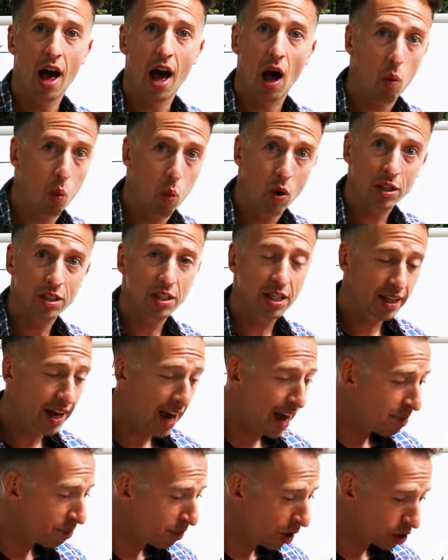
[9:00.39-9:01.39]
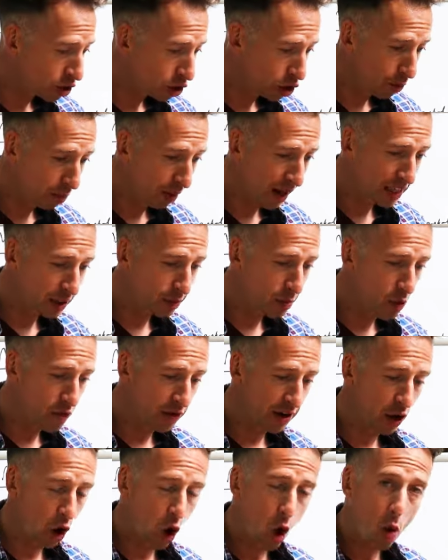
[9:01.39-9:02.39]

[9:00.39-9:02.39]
And once again, those two plates are moving in